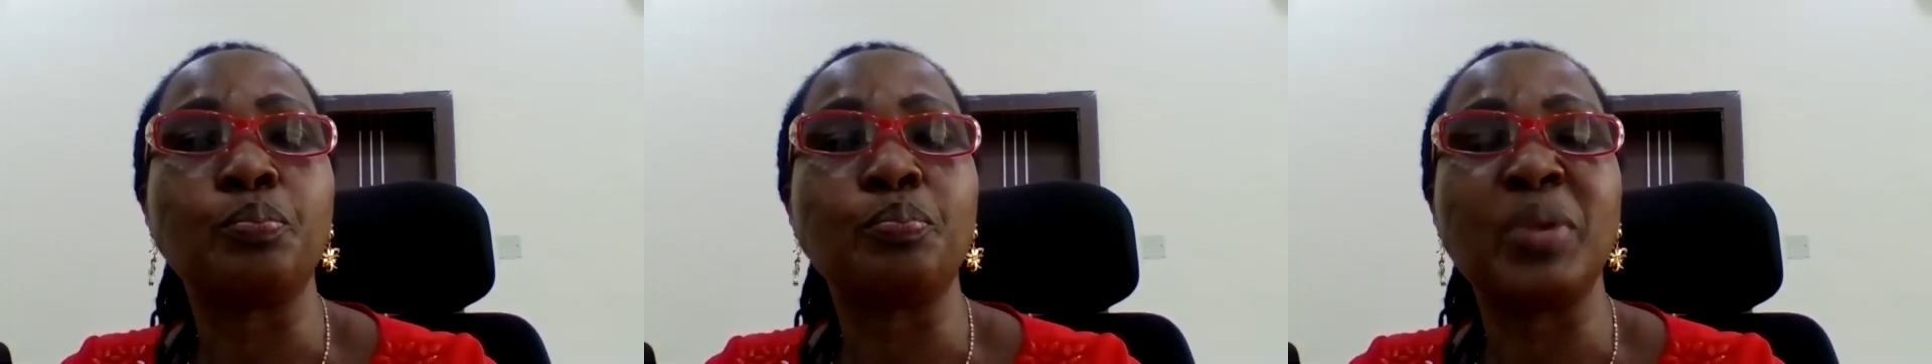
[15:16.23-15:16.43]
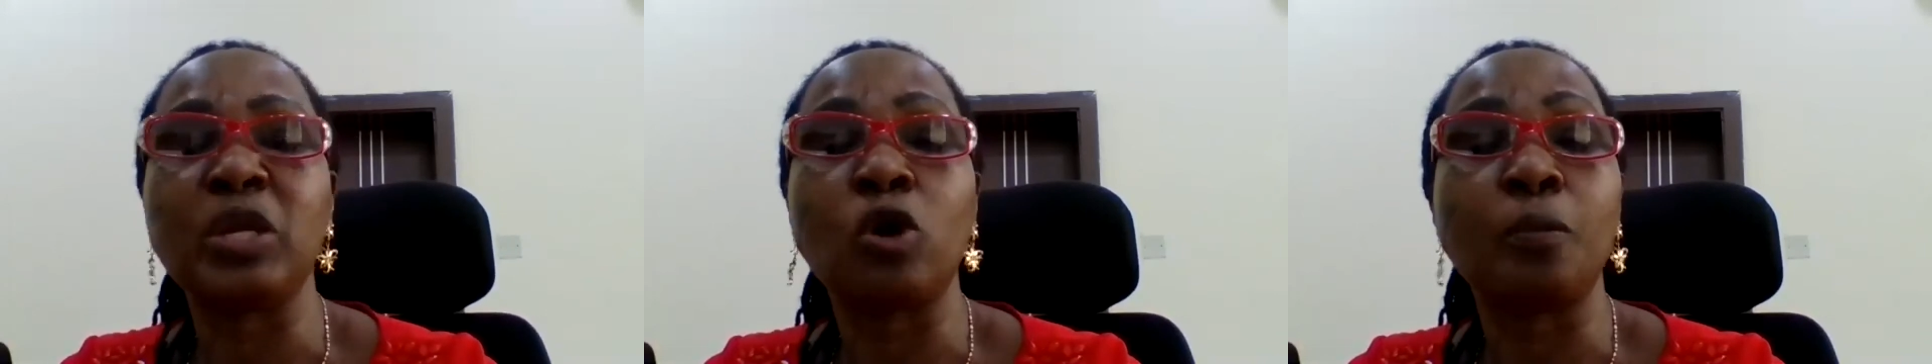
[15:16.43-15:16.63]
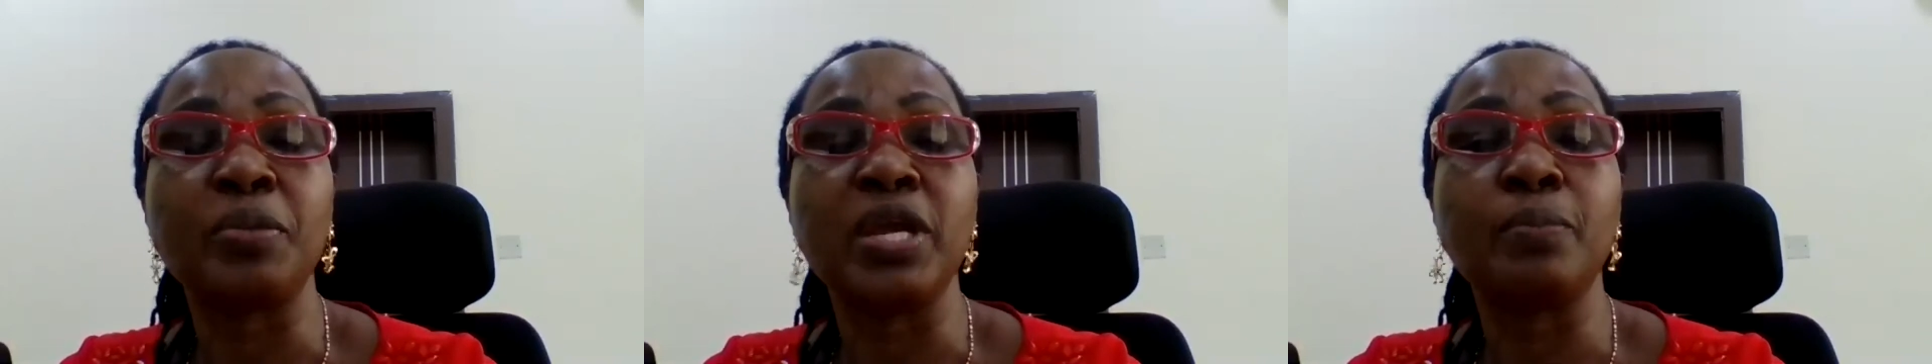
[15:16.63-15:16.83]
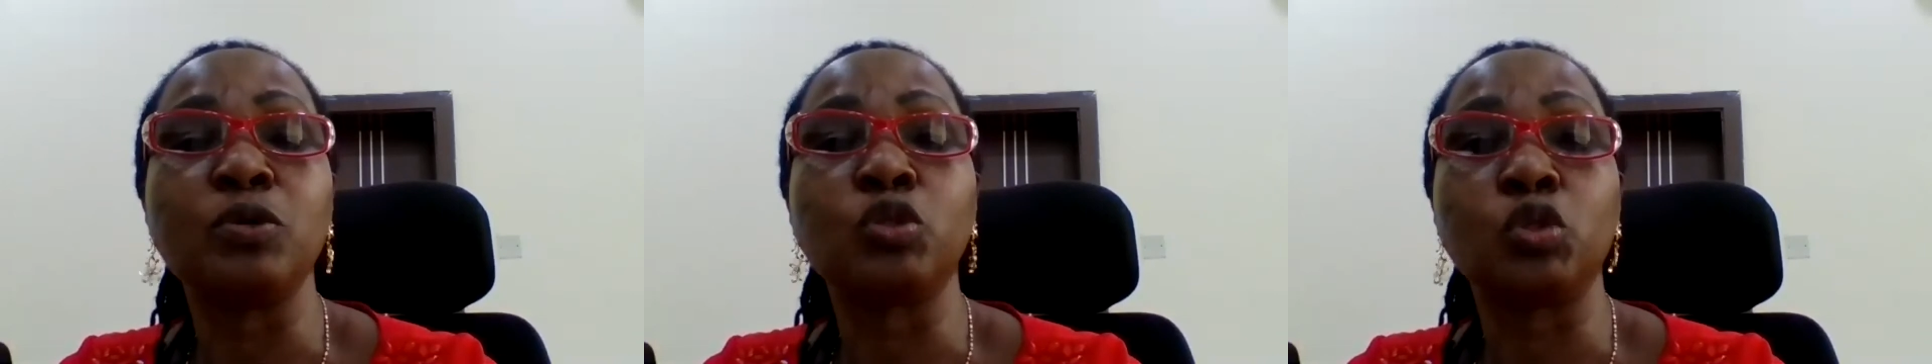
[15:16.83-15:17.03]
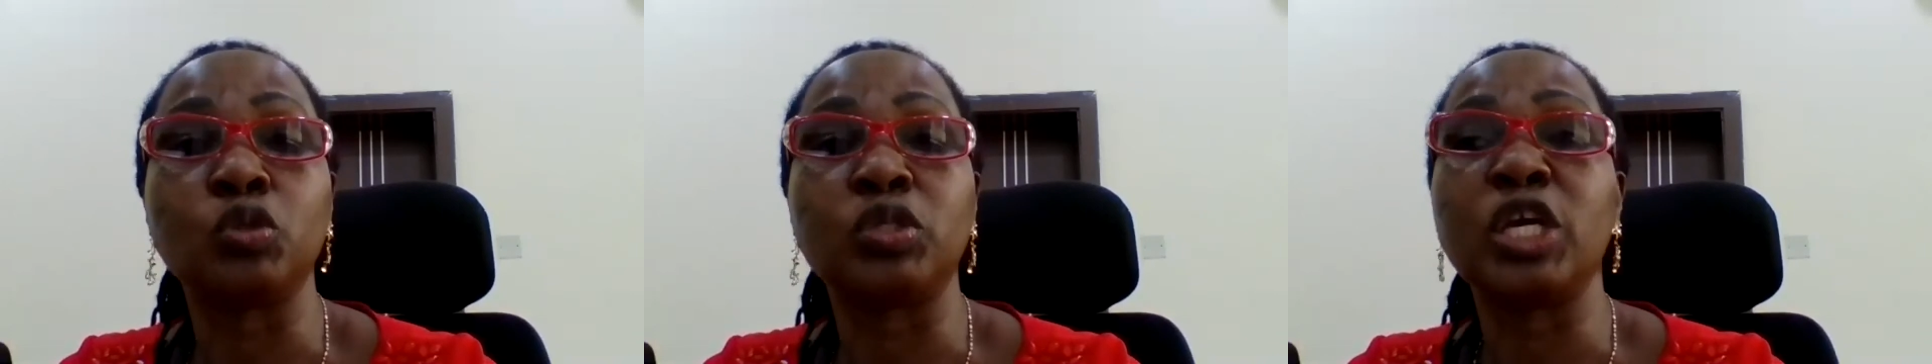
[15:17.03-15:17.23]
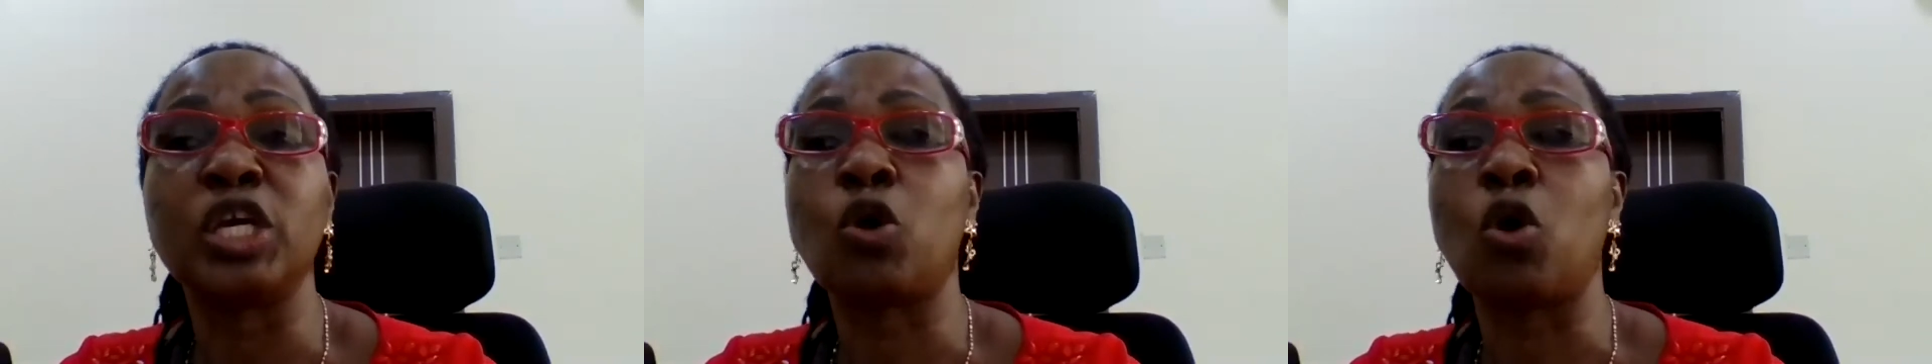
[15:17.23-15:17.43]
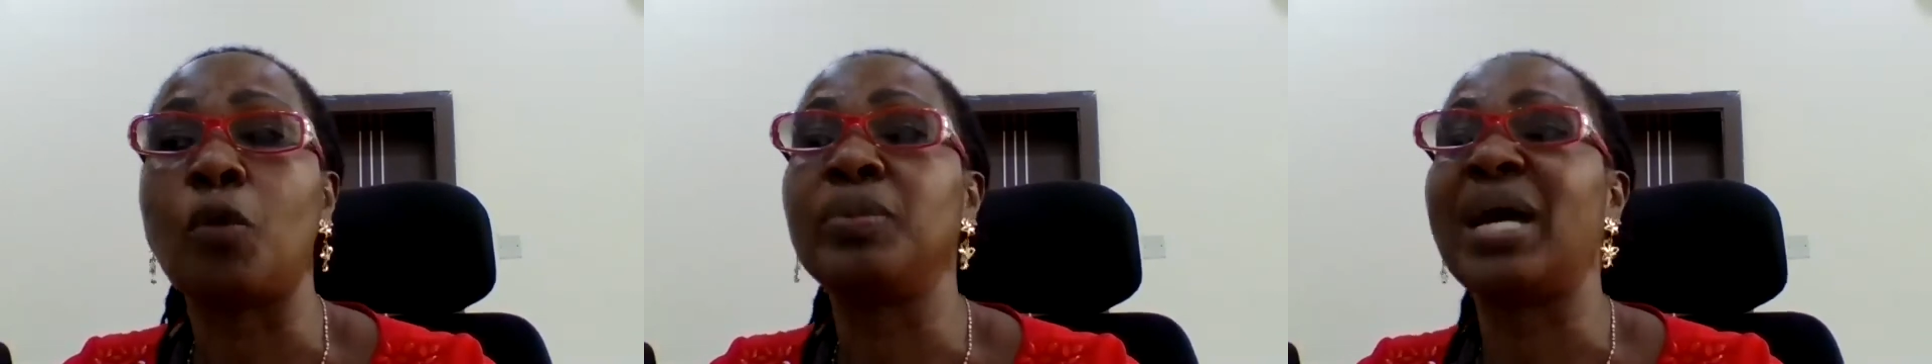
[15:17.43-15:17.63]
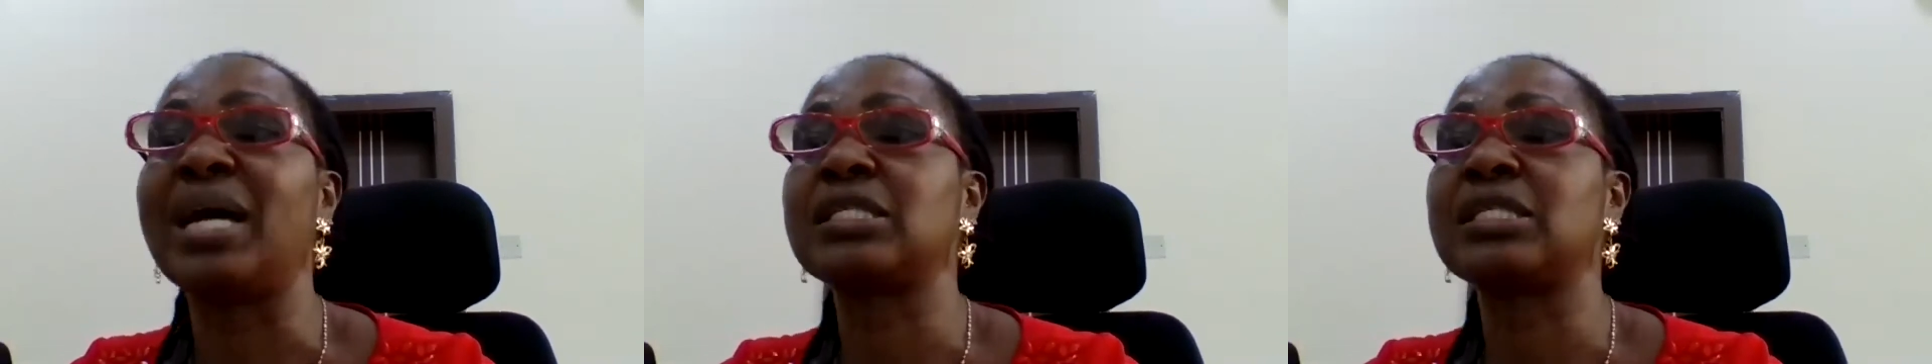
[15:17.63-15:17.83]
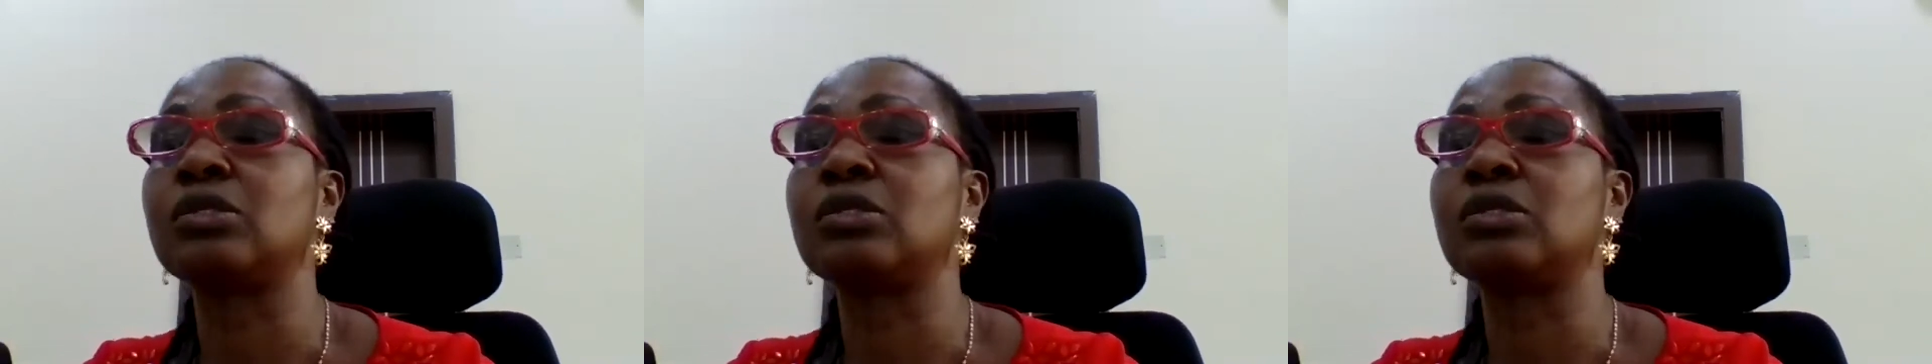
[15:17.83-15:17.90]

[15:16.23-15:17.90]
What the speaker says: may not be able to take up that